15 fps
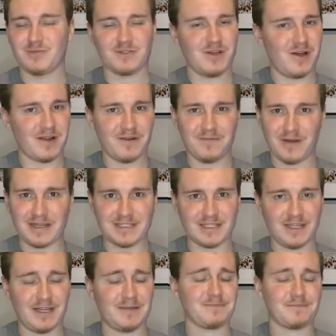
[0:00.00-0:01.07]
We're talking
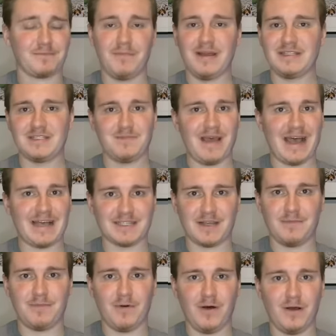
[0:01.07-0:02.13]
wrestling, men's
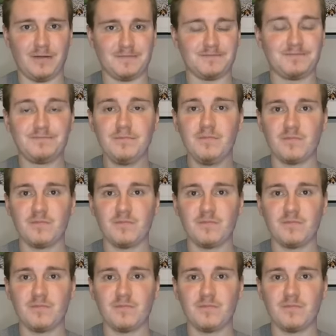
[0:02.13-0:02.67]
basketball,